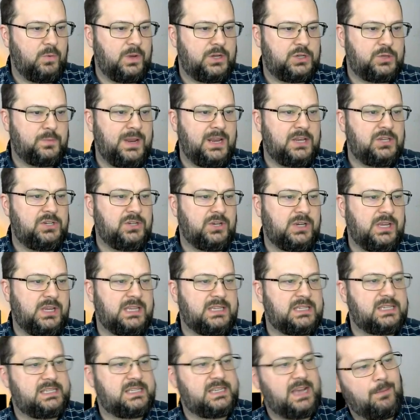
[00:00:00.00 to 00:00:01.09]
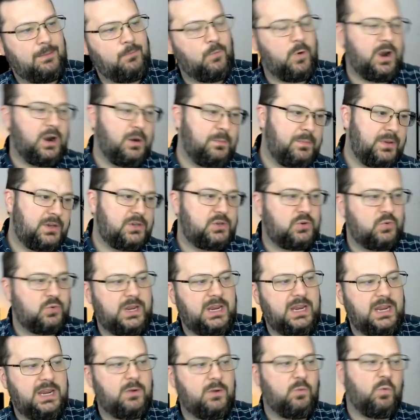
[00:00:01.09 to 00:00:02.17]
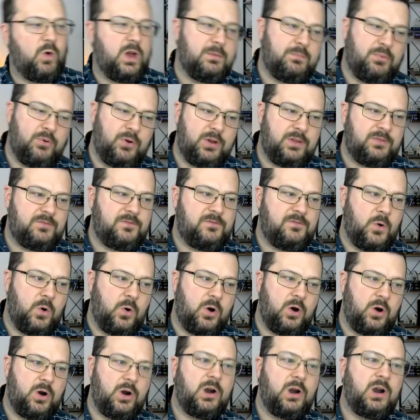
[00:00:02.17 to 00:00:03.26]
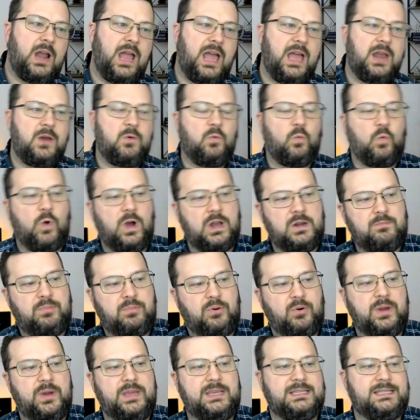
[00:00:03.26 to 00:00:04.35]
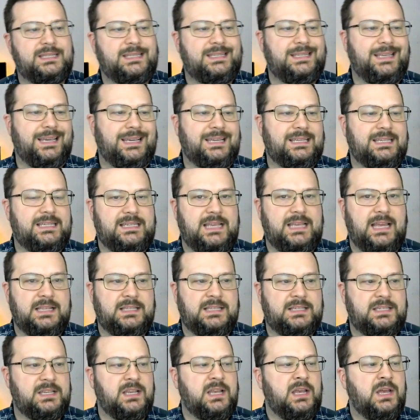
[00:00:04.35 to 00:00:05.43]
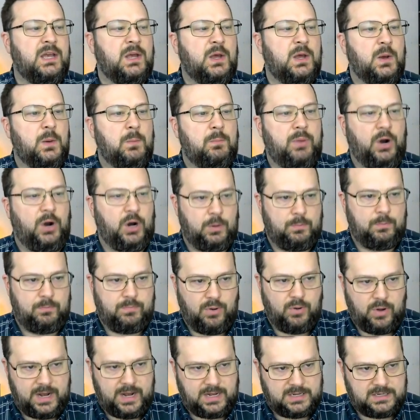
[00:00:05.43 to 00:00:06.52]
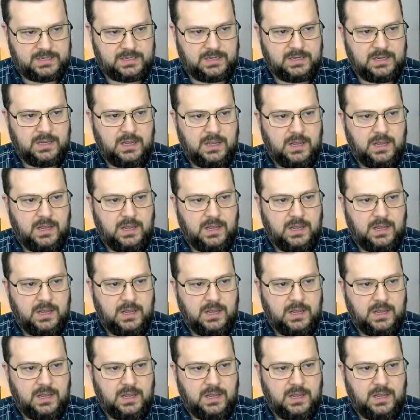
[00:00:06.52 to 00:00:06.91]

which means you'll get somewhere between 1.4 and 1.6 cents per point.